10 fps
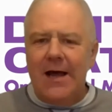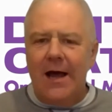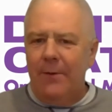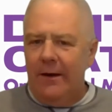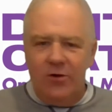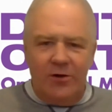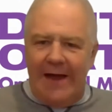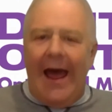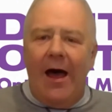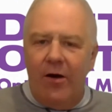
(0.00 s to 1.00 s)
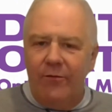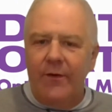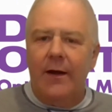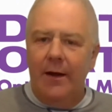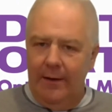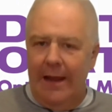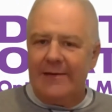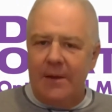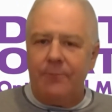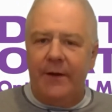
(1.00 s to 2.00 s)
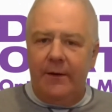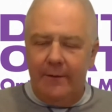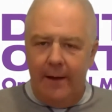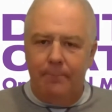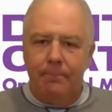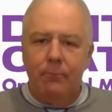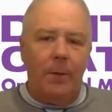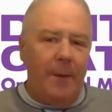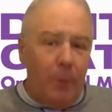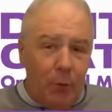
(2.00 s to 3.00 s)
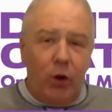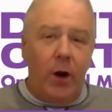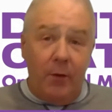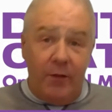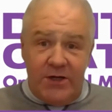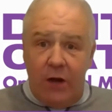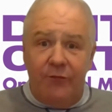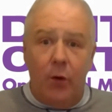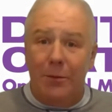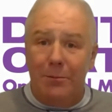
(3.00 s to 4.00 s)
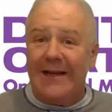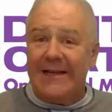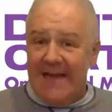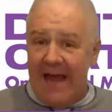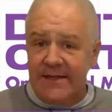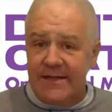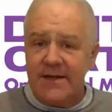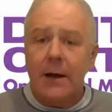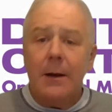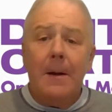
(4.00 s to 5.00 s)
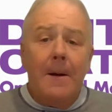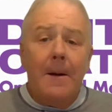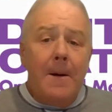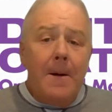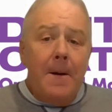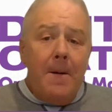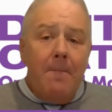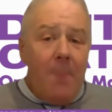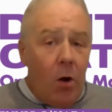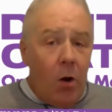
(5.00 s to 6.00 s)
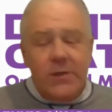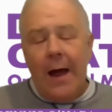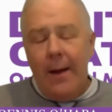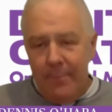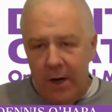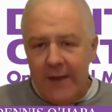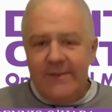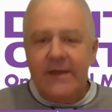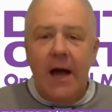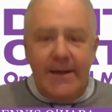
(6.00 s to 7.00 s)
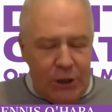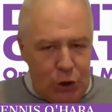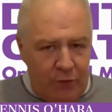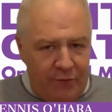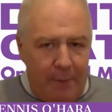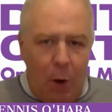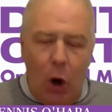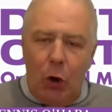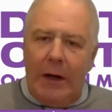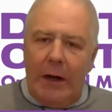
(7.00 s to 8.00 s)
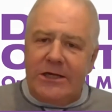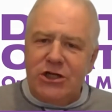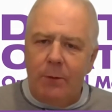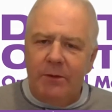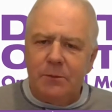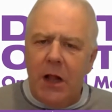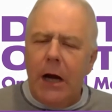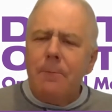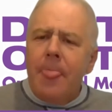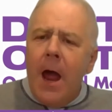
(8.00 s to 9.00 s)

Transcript: I mean, just to have something that when people pull it up on their cell phone, it makes sense. I'm a Constant Contact certified partner, again, shameless plug.